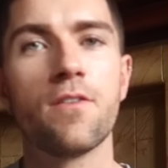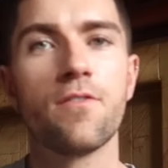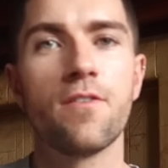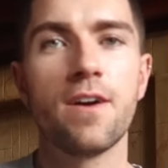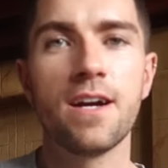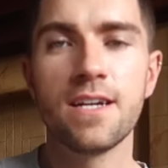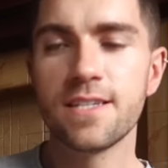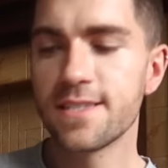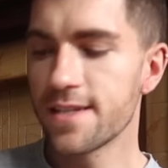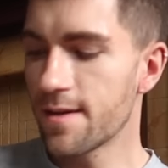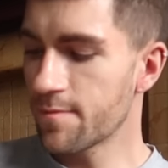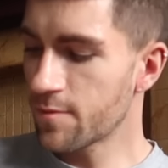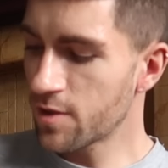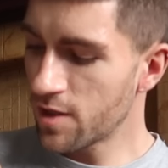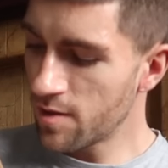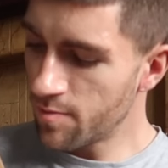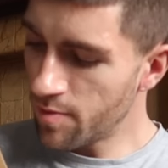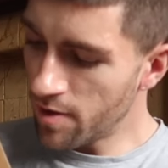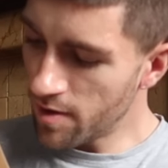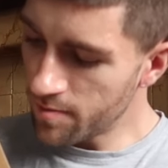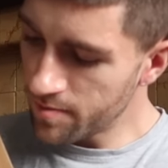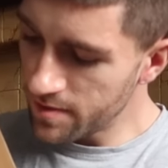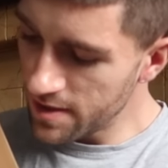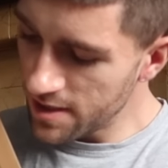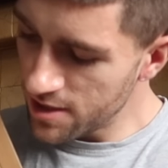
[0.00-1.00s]
Right, I'm gonna
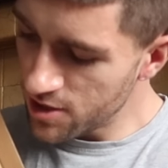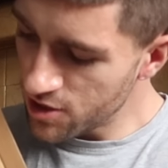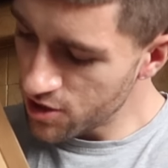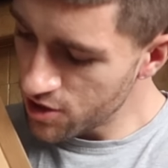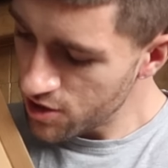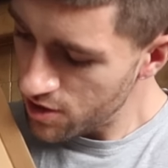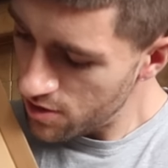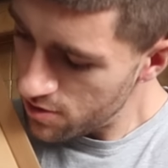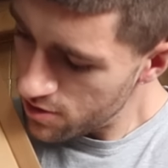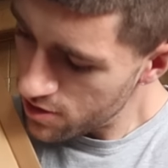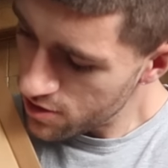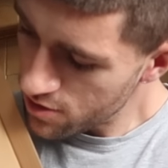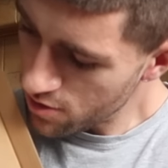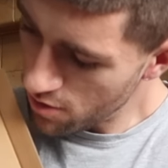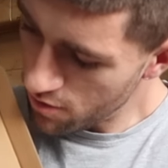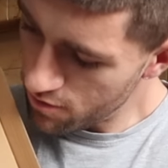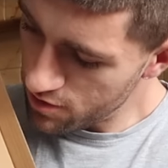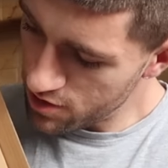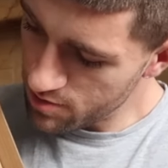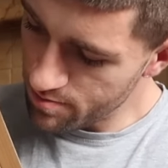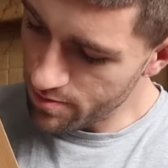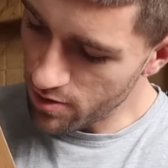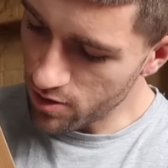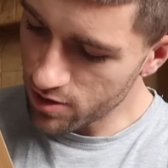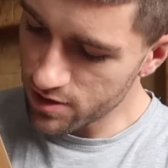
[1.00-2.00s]
pop these shoe
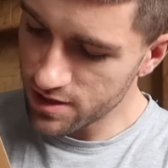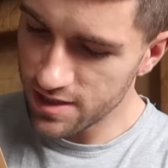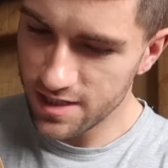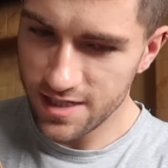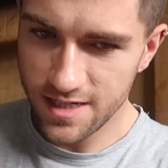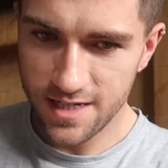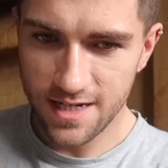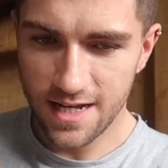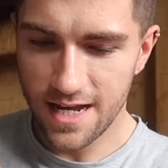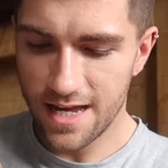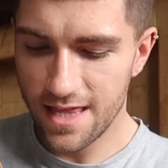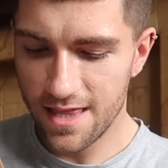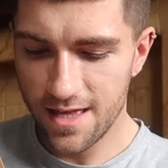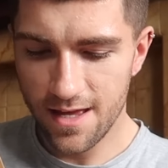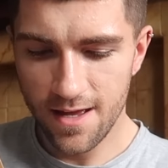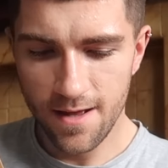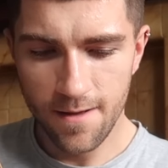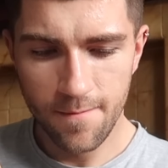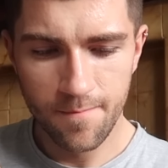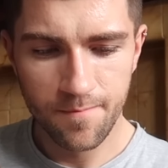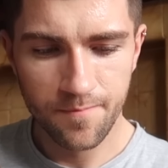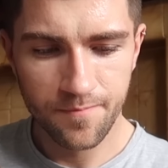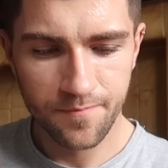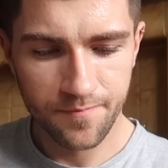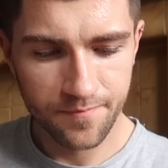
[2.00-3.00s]
storage boxes
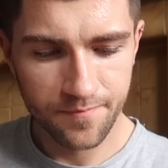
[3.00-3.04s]
together.